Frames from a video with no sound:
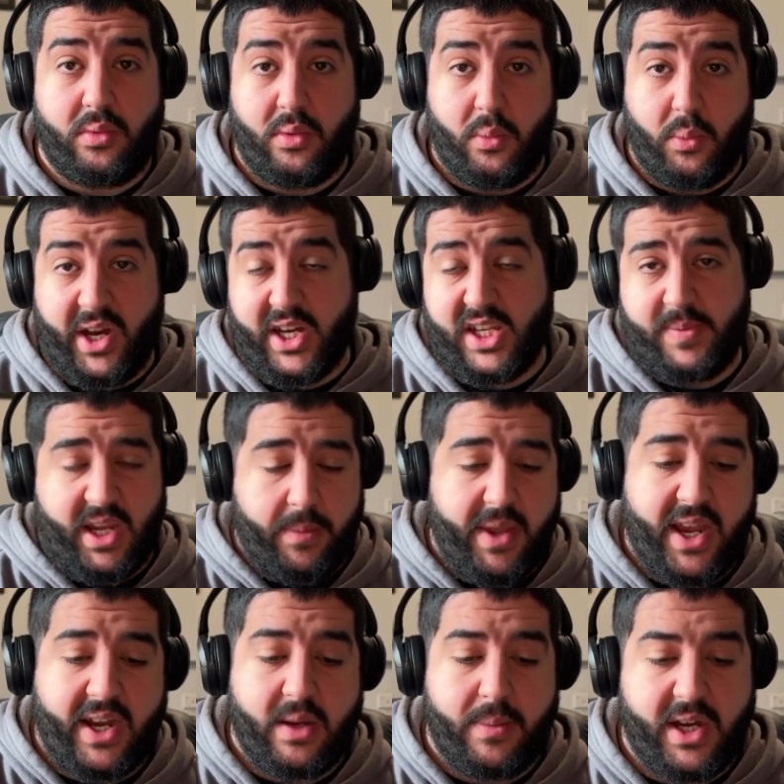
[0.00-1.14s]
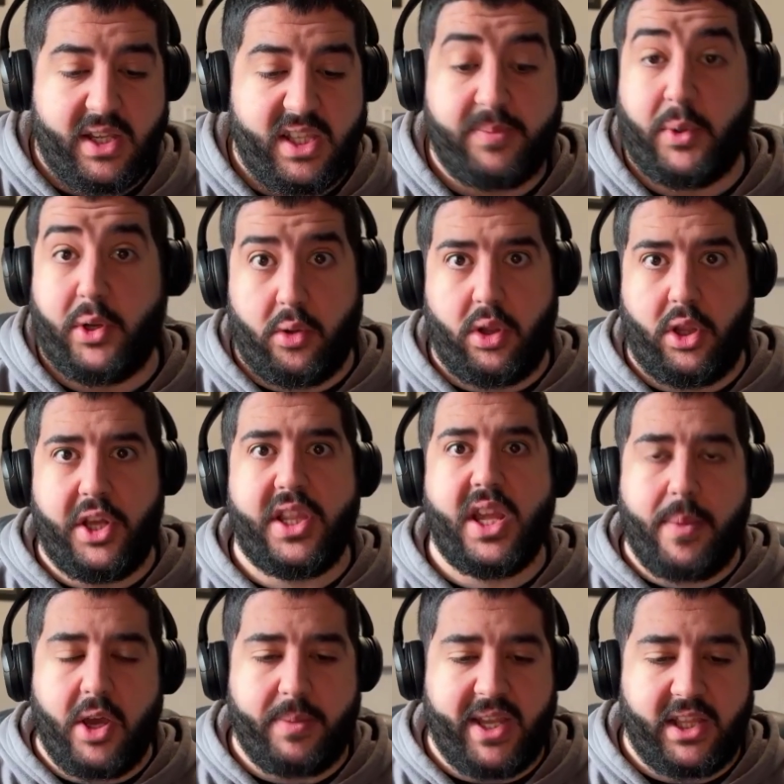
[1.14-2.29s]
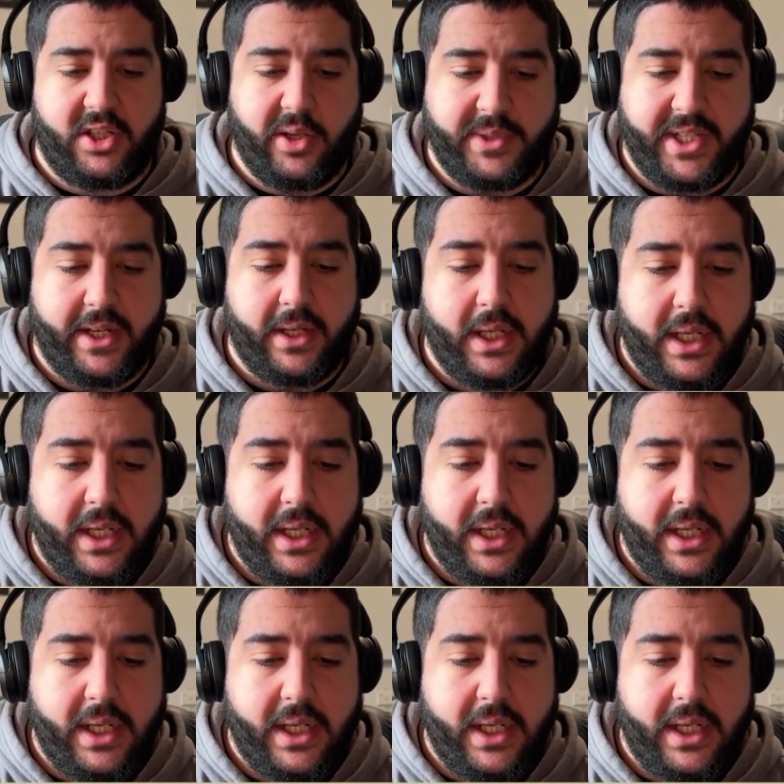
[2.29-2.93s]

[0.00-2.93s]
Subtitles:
we're going to speak about in a minute. Spoiler alert, they both make the top 10.